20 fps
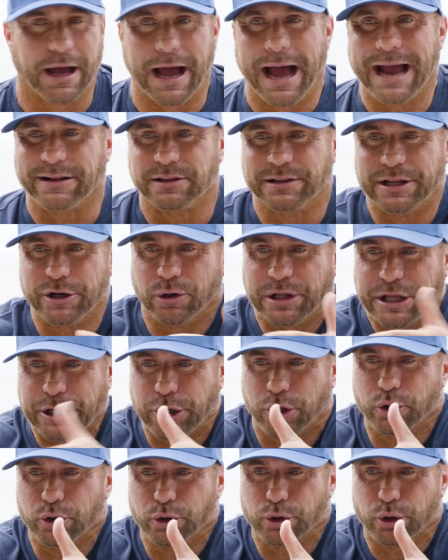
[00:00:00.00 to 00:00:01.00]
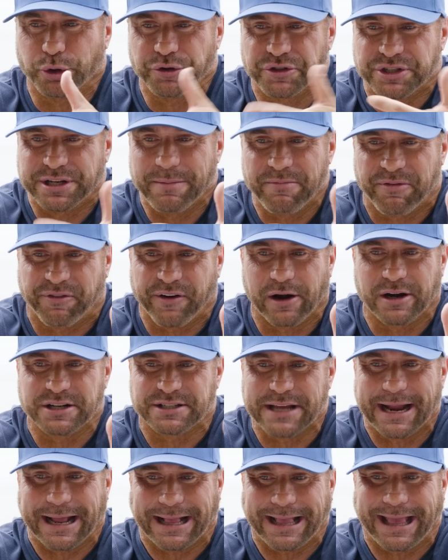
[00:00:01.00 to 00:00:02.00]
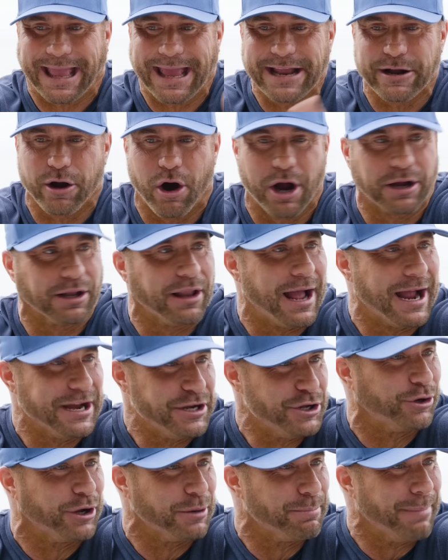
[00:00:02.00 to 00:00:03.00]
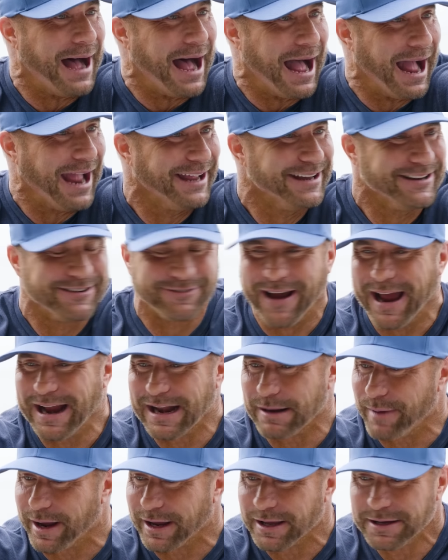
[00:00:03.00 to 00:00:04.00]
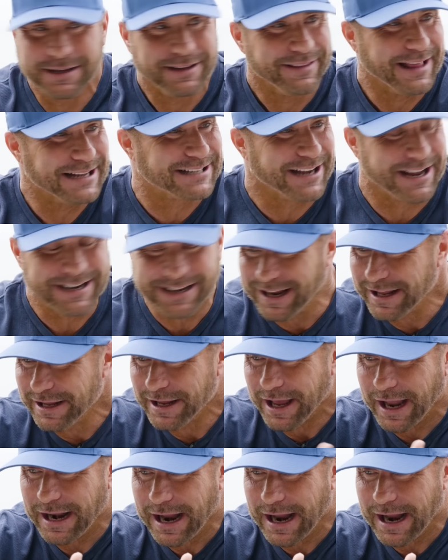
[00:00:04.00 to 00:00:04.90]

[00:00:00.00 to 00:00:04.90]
Right. I literally Googled, Tim Ferriss had a kit online you could buy. That's right? Awesome. And I'm like, that's the idea.